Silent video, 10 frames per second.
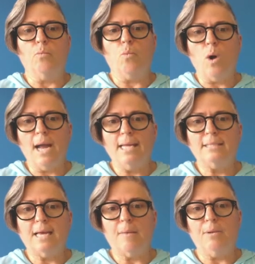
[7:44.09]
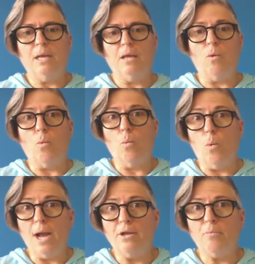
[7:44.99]
why it's happening,
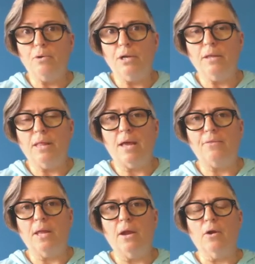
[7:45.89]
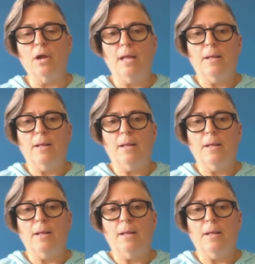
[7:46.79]
why you're putting that there.